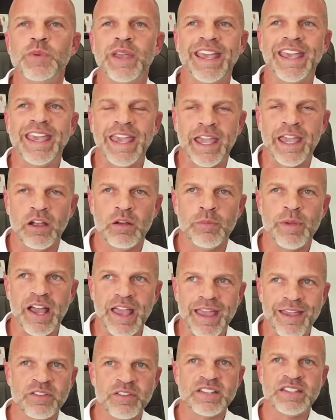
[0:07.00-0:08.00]
we care
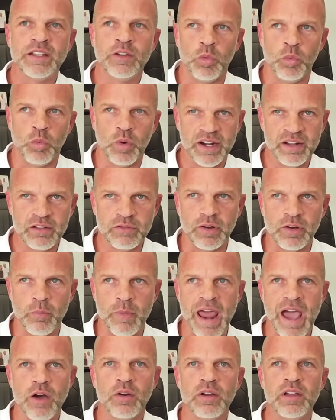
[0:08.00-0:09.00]
about every single one of
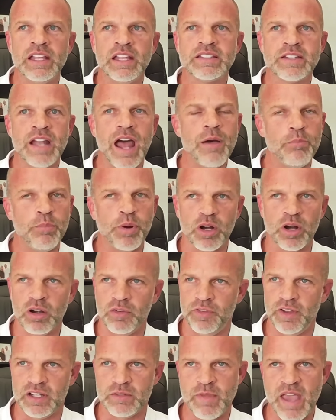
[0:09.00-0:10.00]
them. Now, it's not
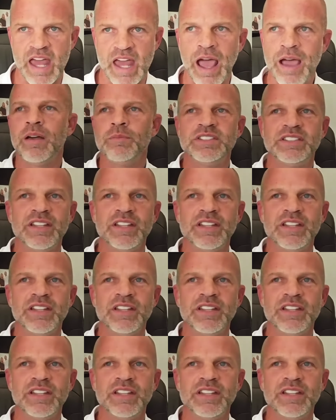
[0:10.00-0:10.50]
perfect, man. I'm